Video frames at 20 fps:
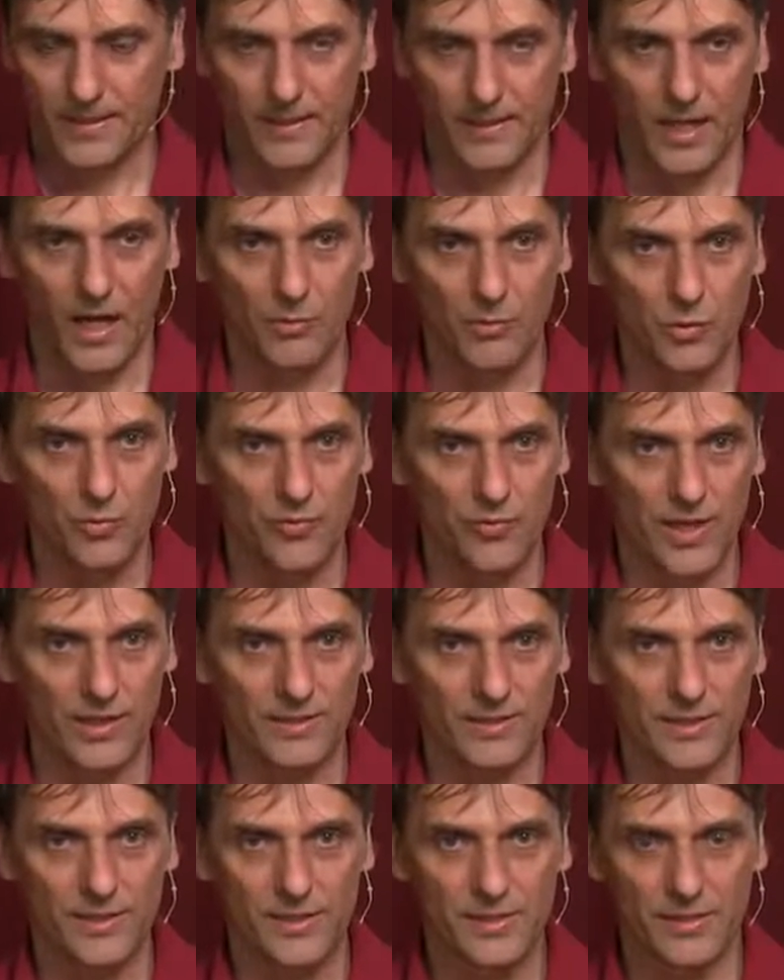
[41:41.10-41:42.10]
How to find
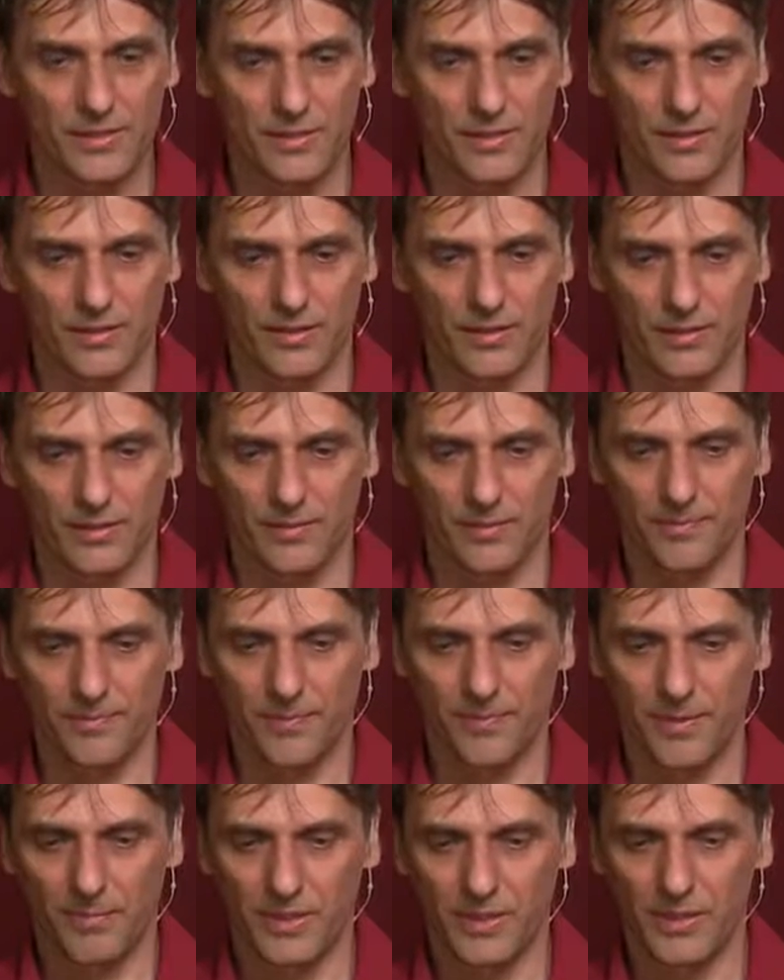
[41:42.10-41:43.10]
these uh,
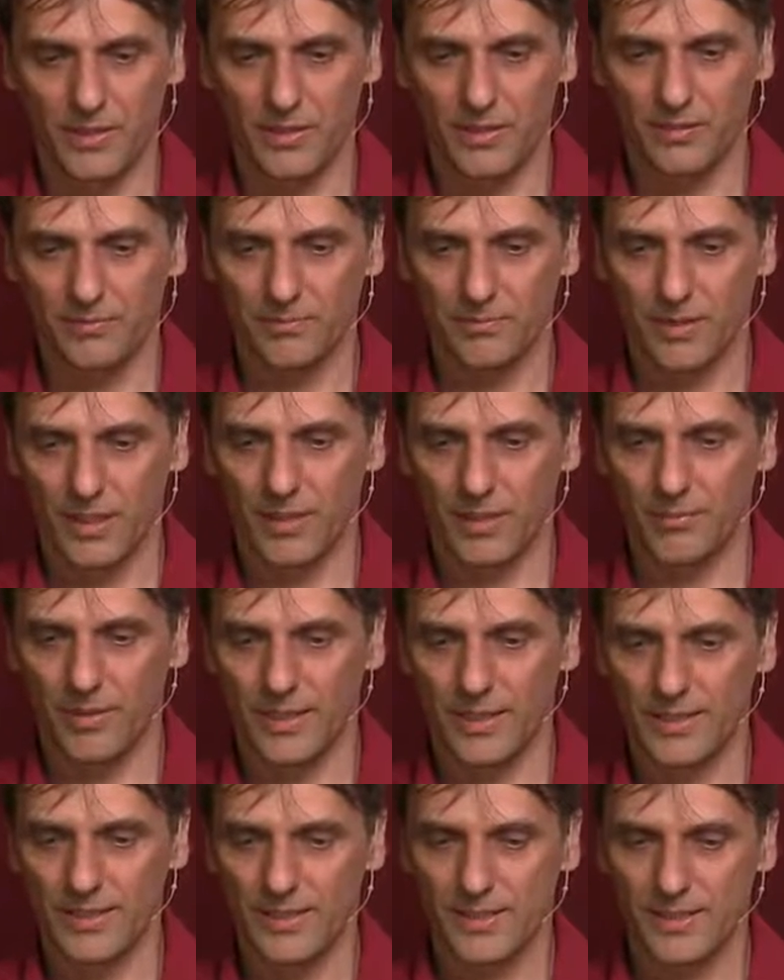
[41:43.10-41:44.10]
mineral
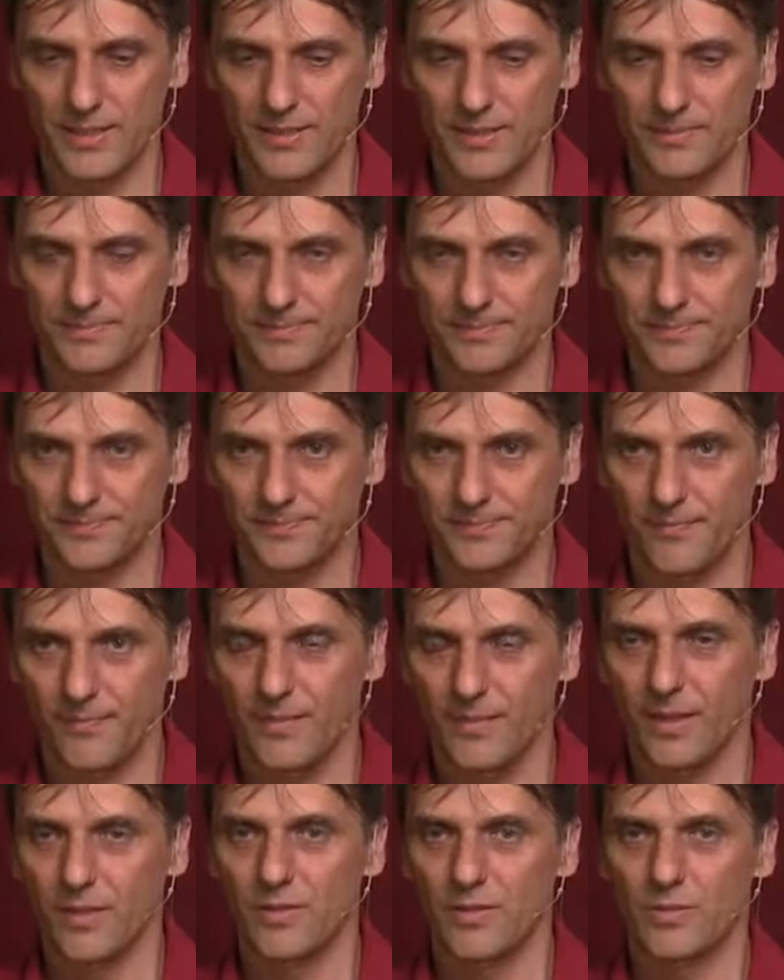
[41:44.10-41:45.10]
imbalances?
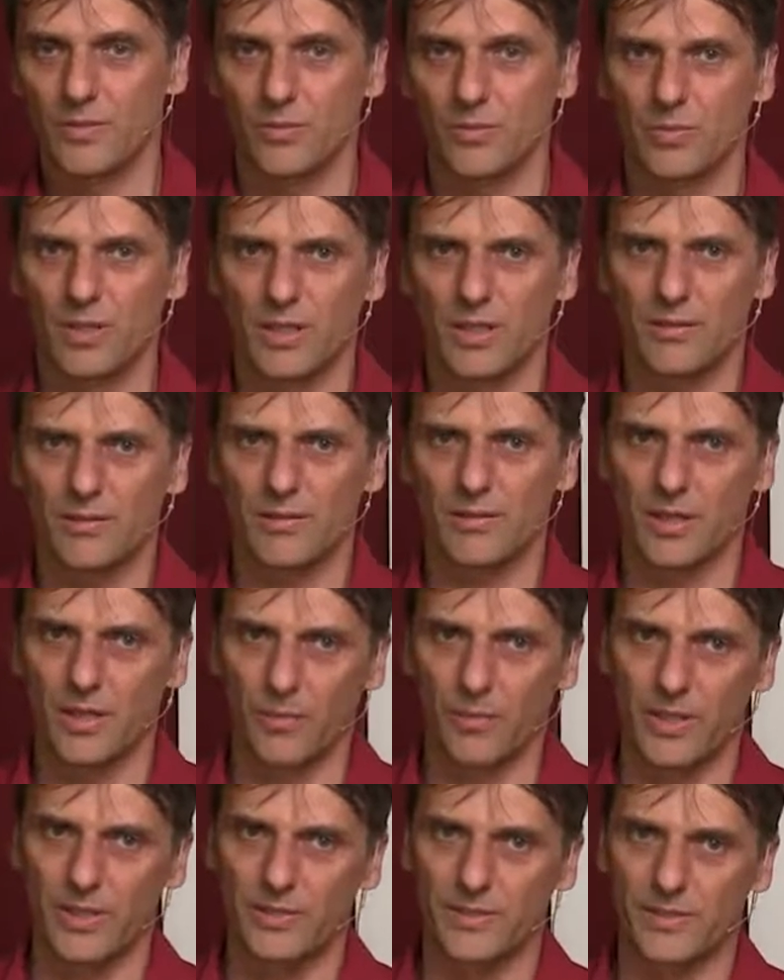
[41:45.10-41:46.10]
So there are three
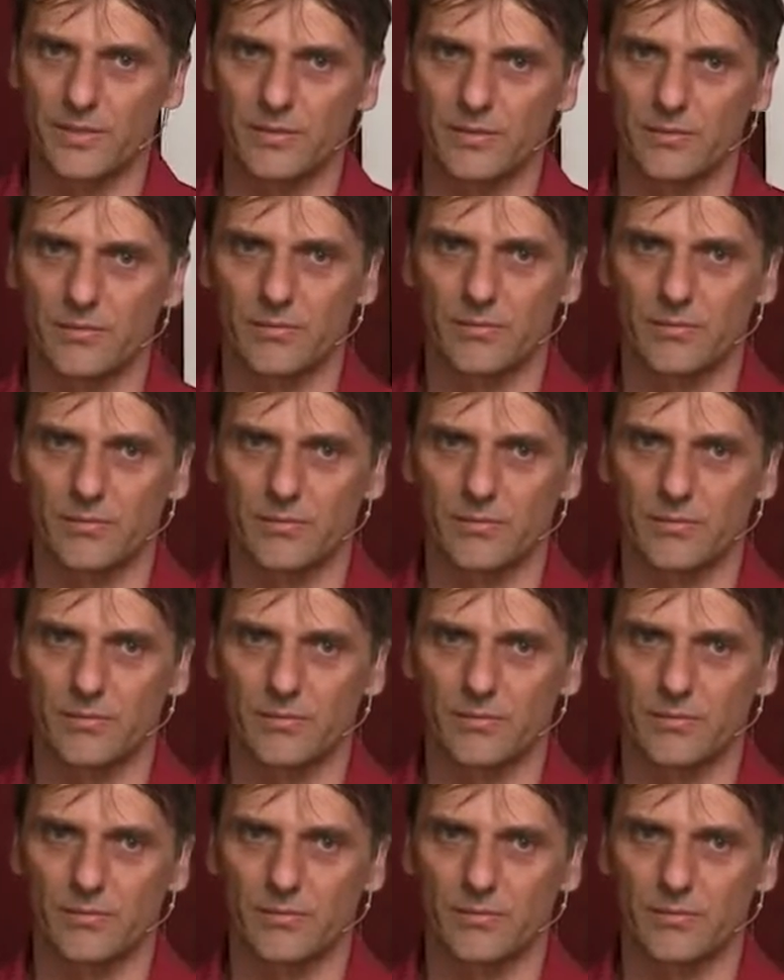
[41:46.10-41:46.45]
ways.